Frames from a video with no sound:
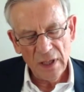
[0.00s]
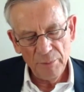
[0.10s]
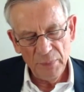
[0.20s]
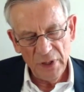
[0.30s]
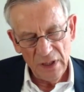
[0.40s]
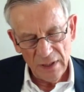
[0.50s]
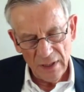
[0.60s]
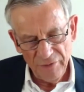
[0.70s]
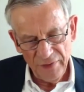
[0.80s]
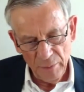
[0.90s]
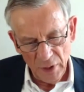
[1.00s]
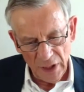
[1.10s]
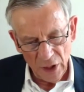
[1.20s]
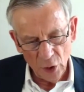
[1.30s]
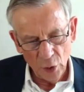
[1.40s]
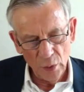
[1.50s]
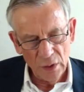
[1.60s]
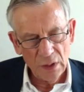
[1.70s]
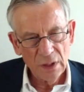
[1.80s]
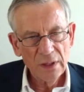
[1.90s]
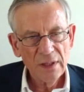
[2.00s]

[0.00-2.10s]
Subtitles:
companies are family owned,